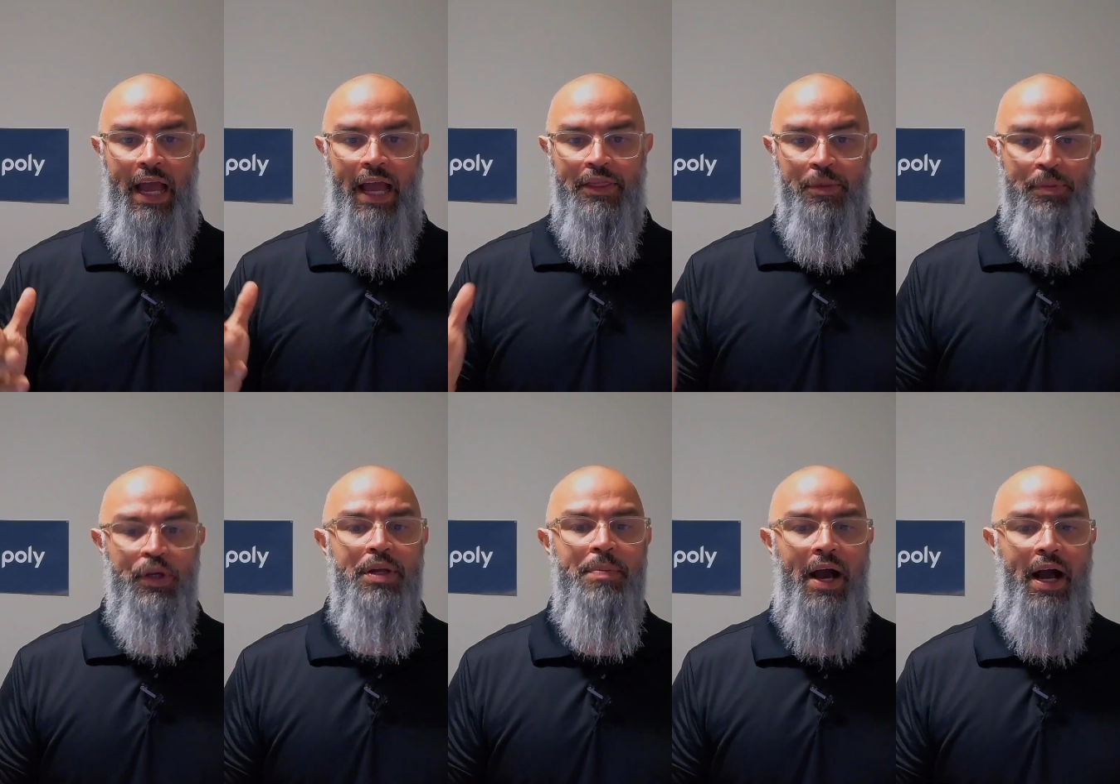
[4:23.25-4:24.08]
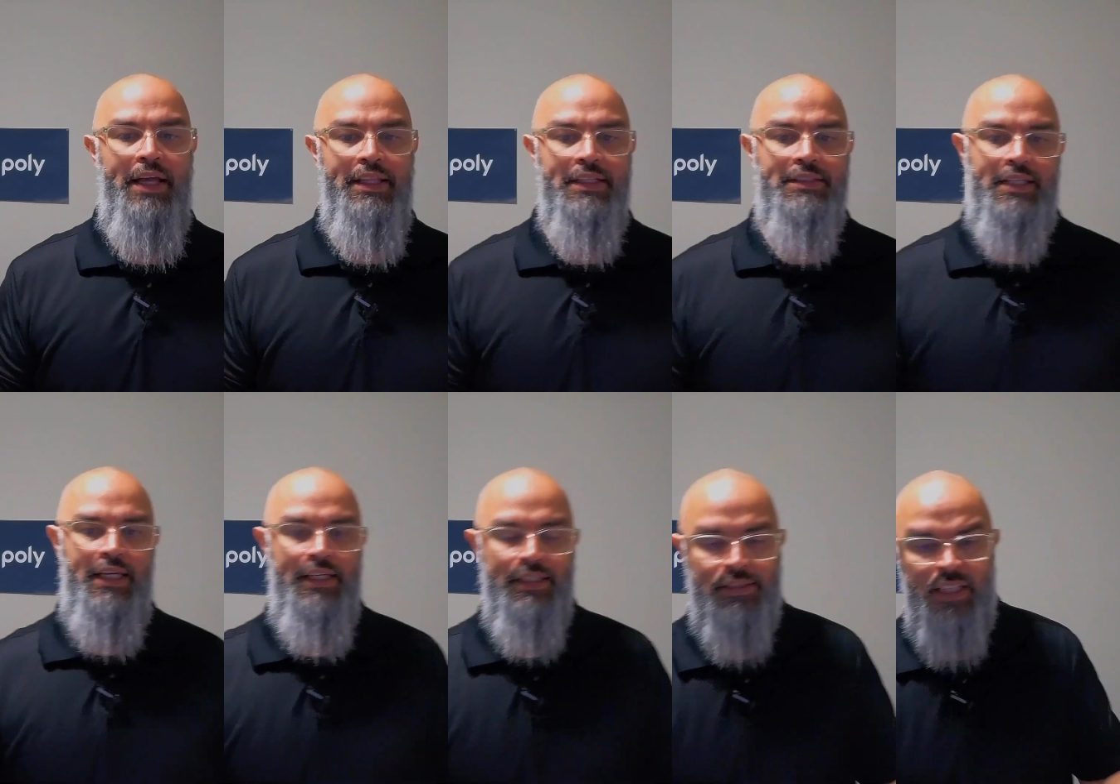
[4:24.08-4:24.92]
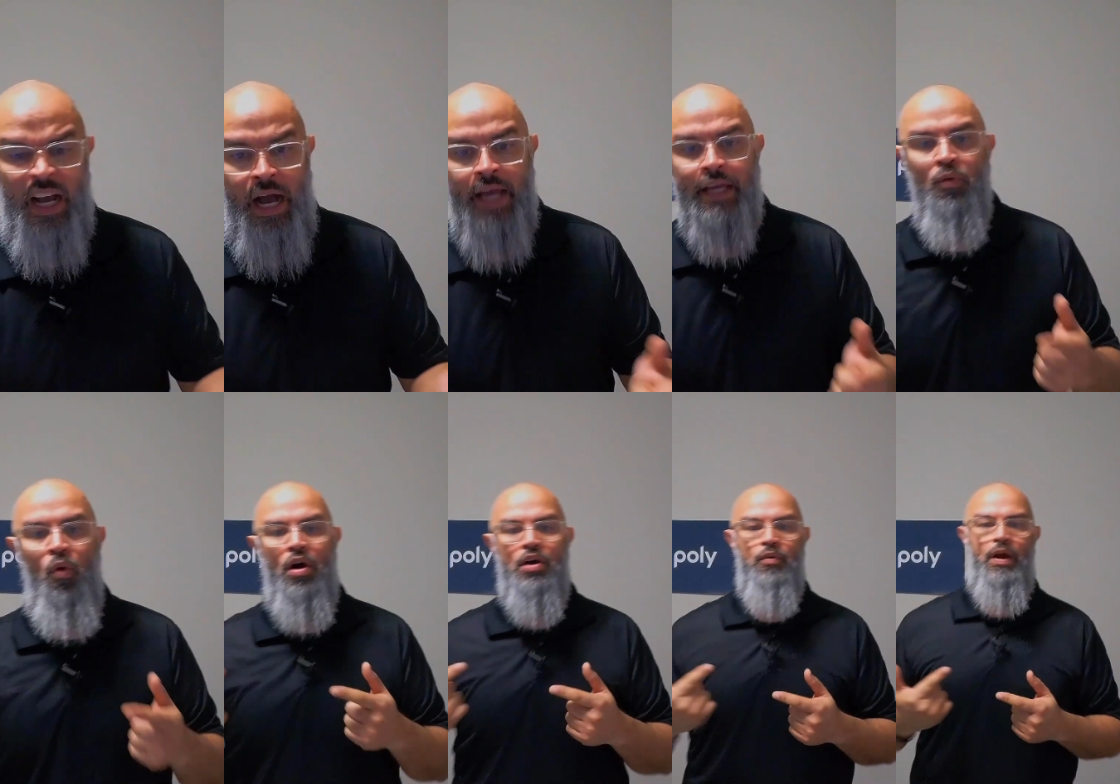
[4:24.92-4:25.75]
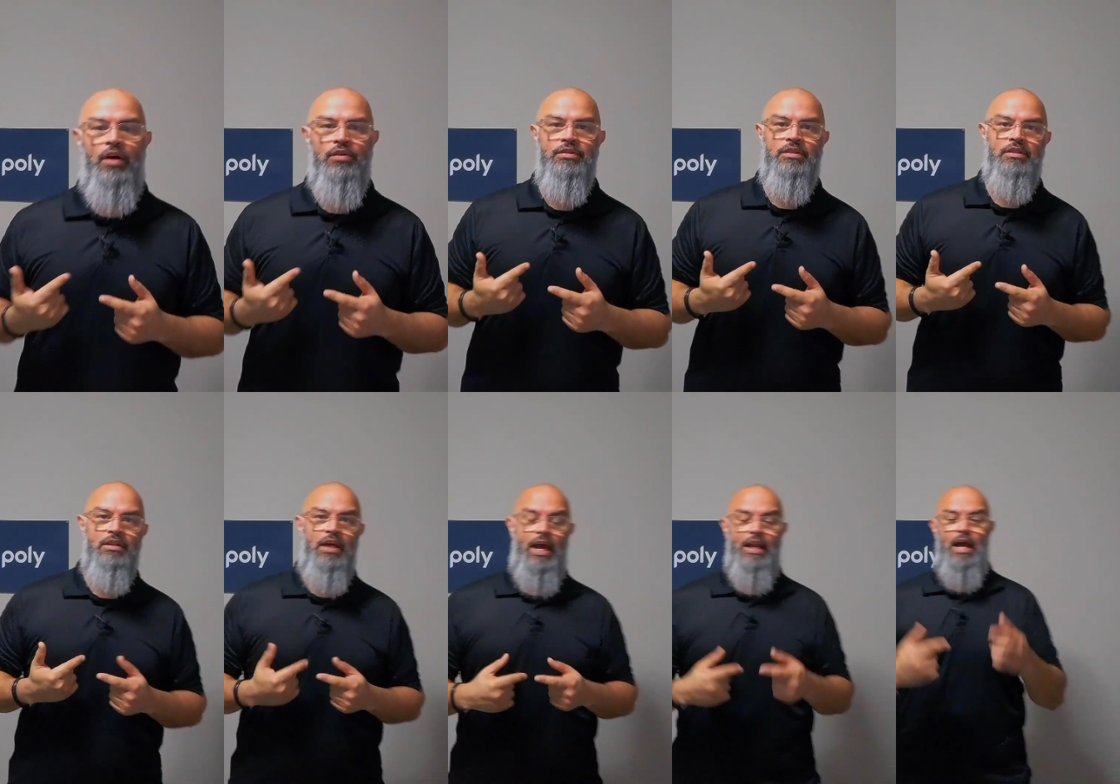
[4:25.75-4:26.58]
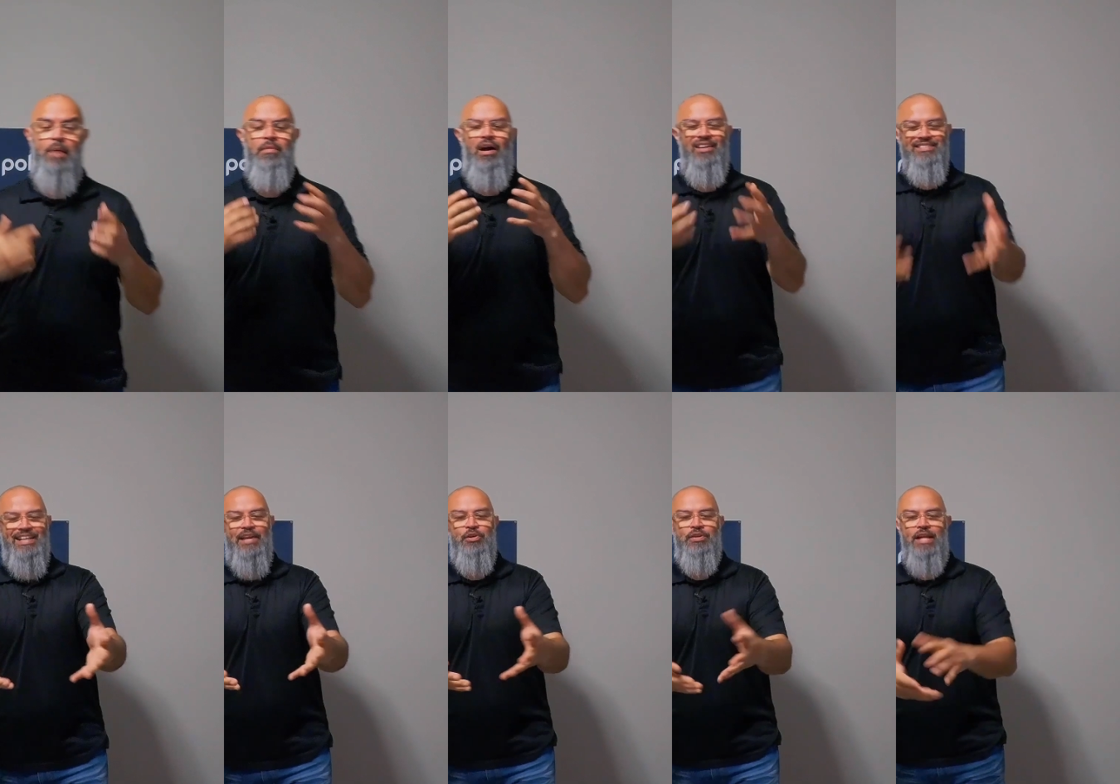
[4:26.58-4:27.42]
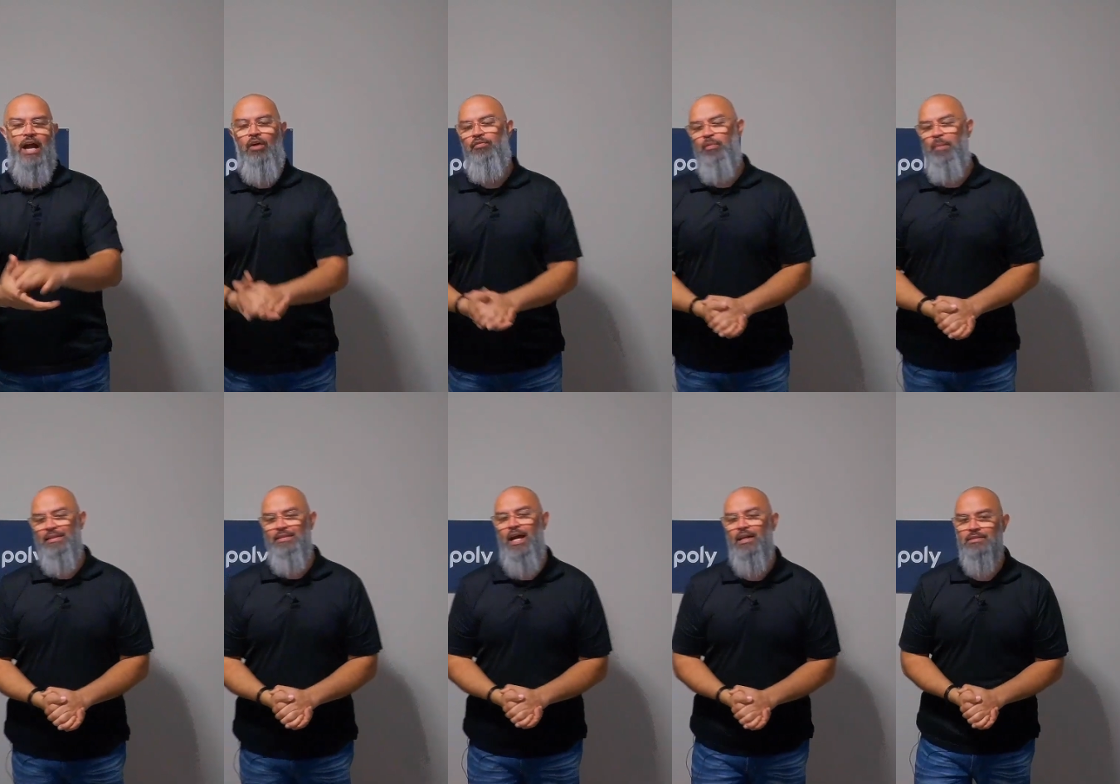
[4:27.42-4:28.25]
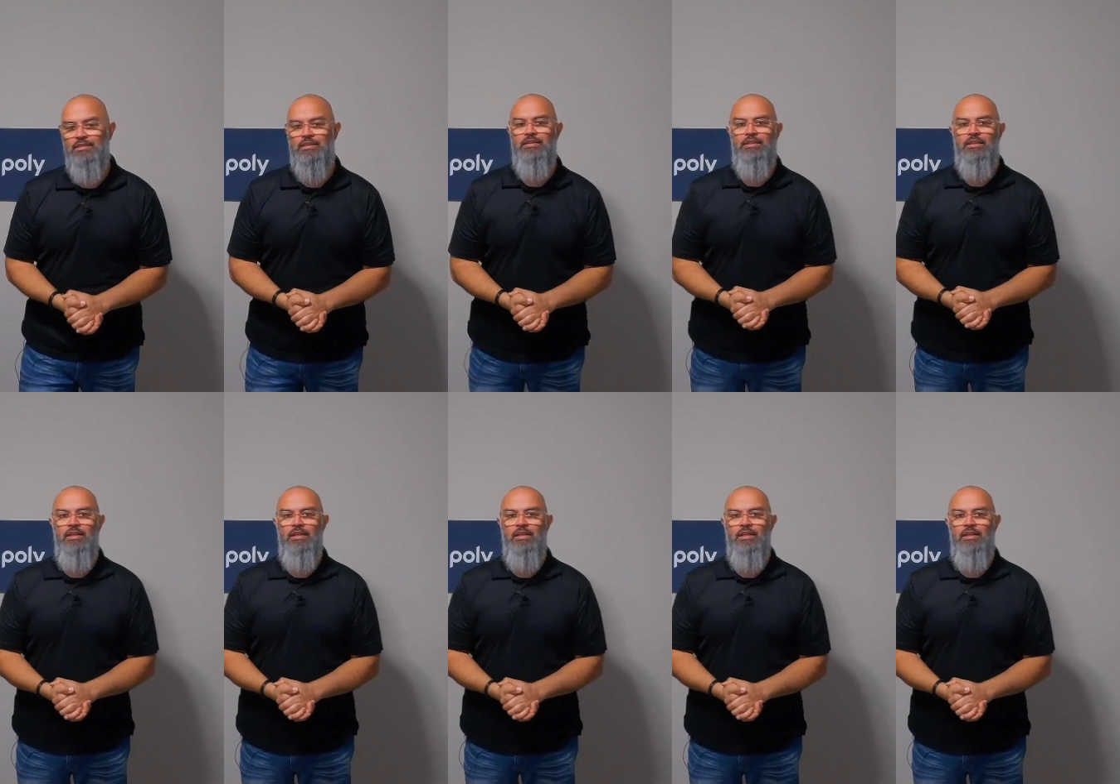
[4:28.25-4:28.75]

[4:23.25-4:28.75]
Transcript: And the beauty behind this is I can walk around, and I'm untethered now from my desk.